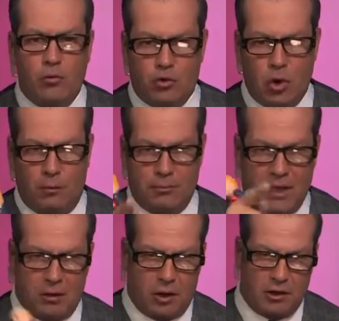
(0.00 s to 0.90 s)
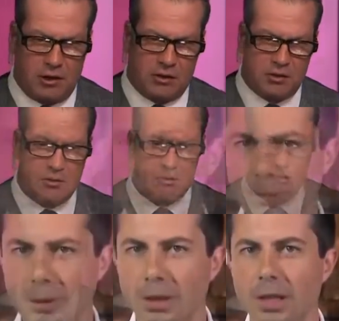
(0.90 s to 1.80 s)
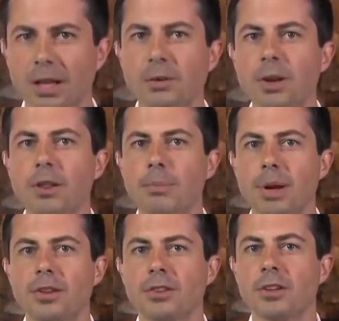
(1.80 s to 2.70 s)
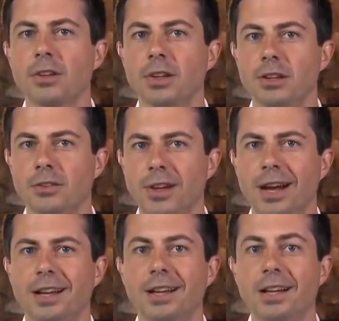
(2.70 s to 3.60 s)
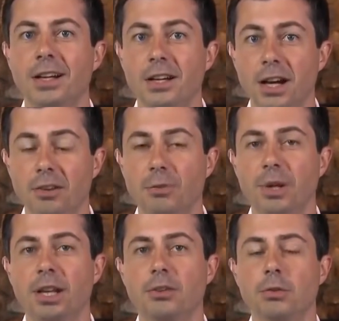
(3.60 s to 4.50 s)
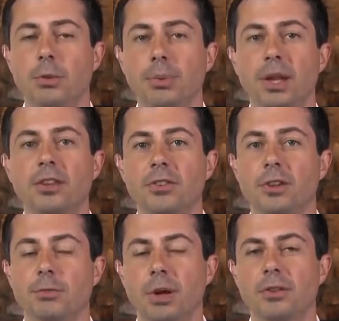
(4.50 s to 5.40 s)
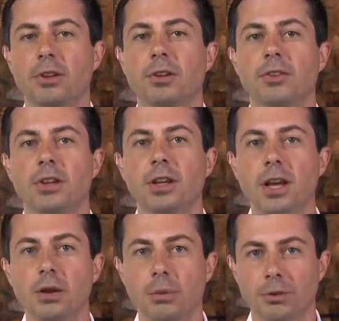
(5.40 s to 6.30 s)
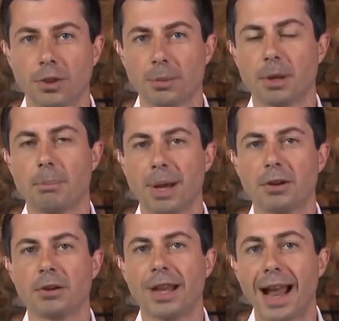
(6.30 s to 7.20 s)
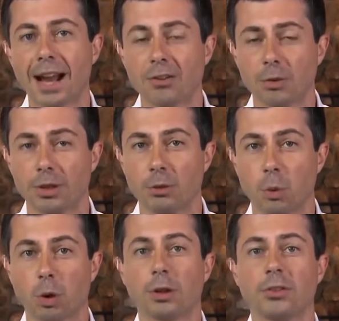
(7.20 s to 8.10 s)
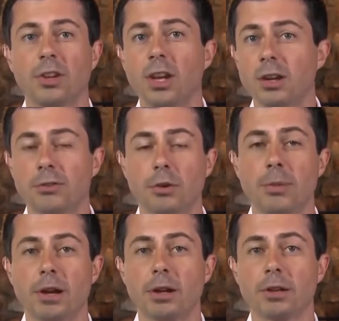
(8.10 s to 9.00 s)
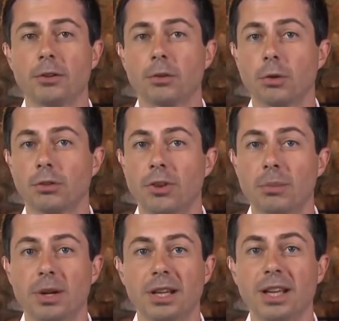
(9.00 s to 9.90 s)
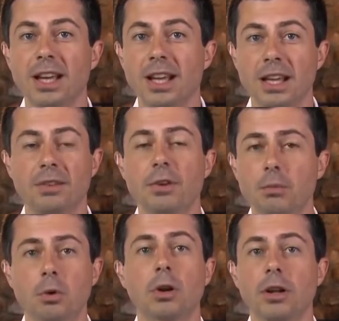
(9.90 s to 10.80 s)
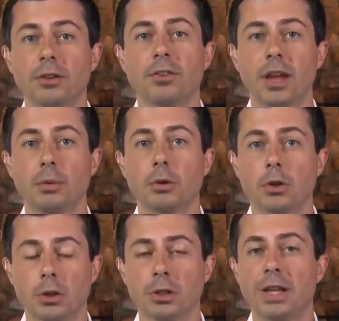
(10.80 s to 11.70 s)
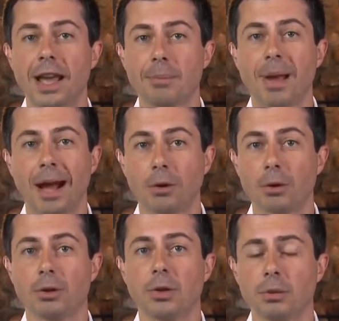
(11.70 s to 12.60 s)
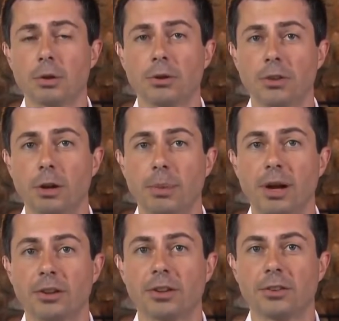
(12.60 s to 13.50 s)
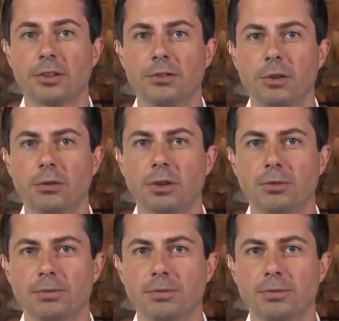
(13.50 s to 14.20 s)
Trump. Take a look at this. Getting rid of the president is not enough. We need to replace this presidency with something better that actually works for Americans, or somebody even more unstable could gain power and emerge in our politics in the future.